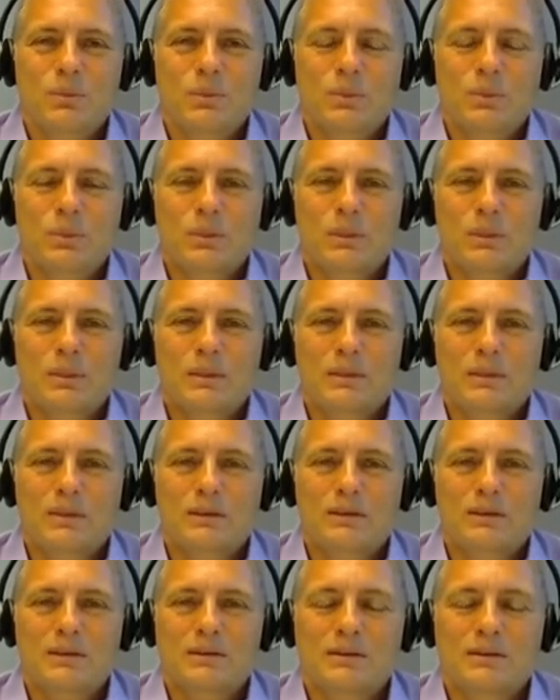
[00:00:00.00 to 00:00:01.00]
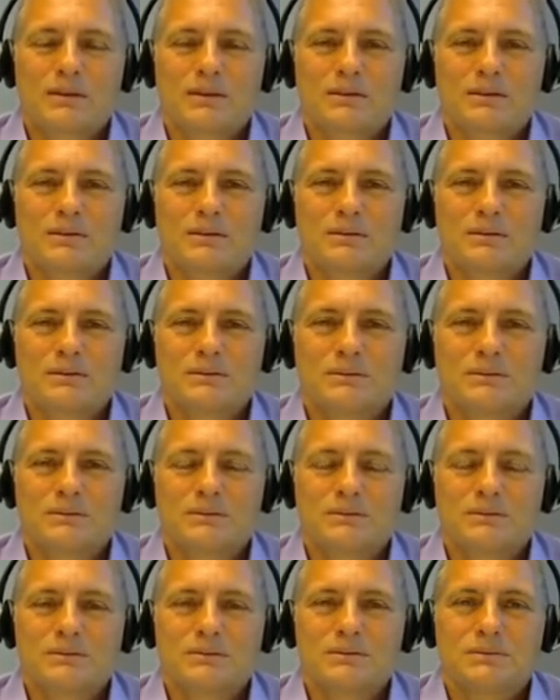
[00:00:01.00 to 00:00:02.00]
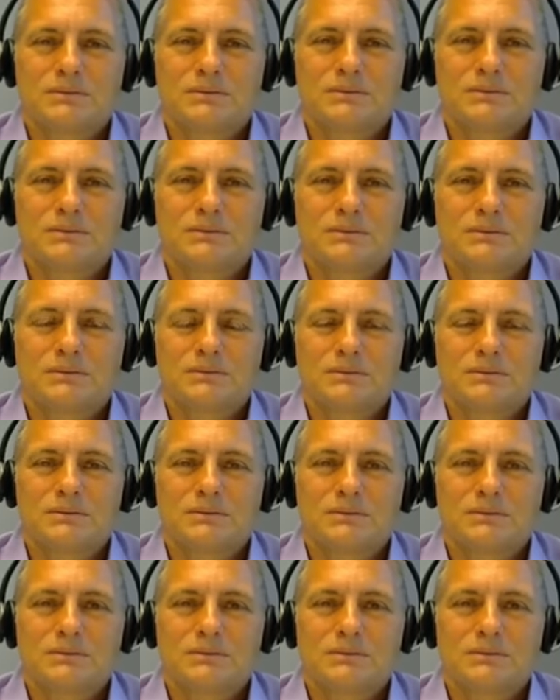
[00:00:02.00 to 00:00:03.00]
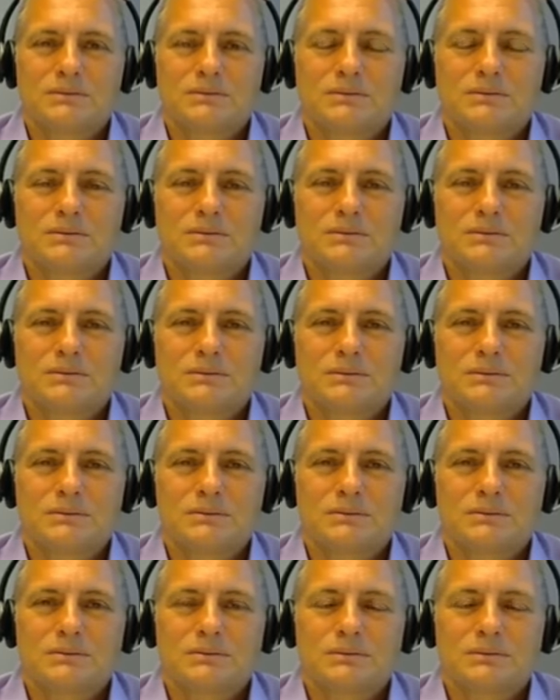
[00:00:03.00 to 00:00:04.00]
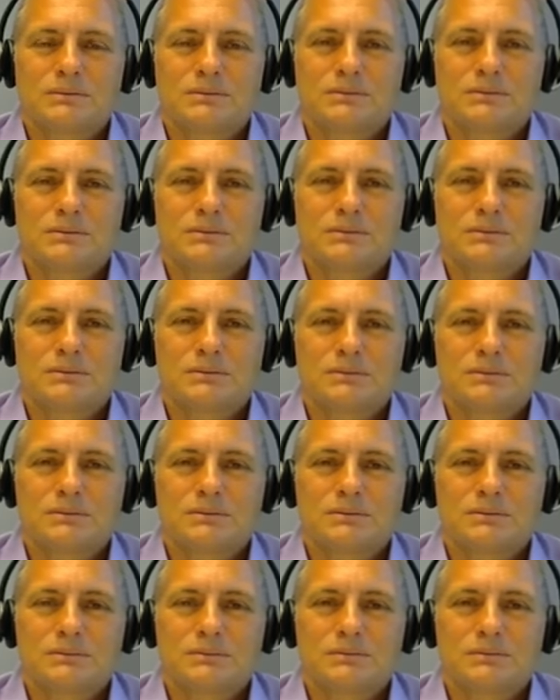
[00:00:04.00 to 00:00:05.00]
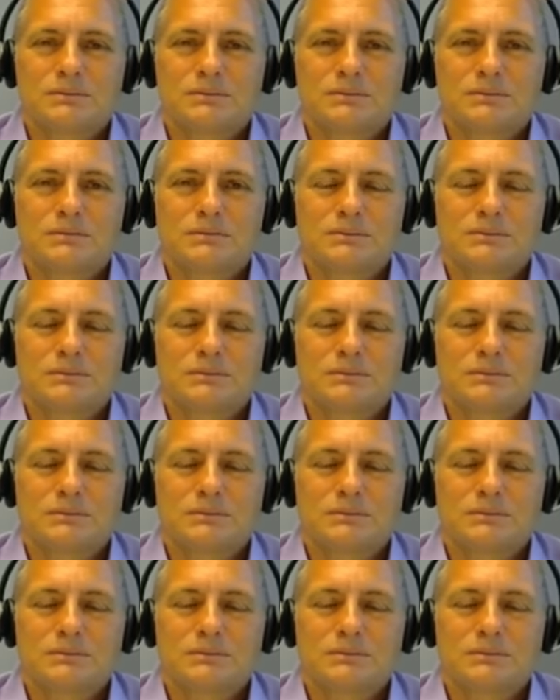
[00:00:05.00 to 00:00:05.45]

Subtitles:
This person isn't speaking.